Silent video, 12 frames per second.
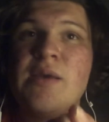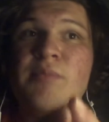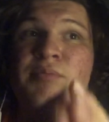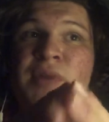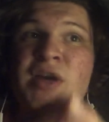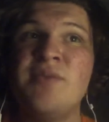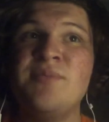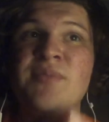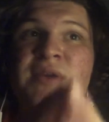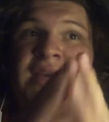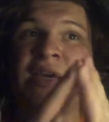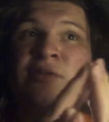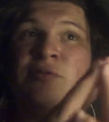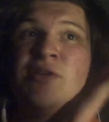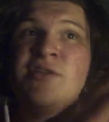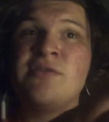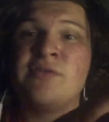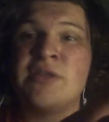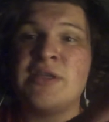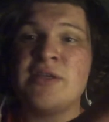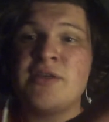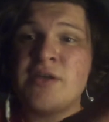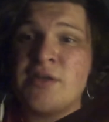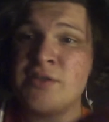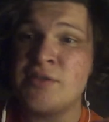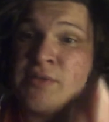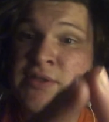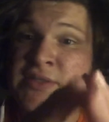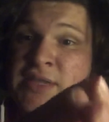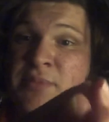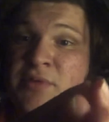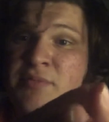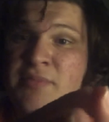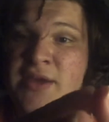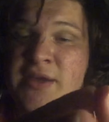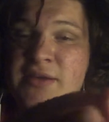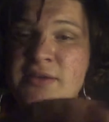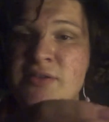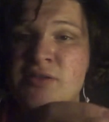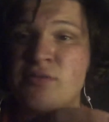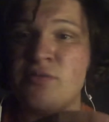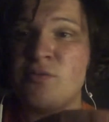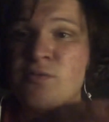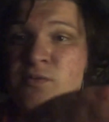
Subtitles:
Mom had originally gone to a separate bank to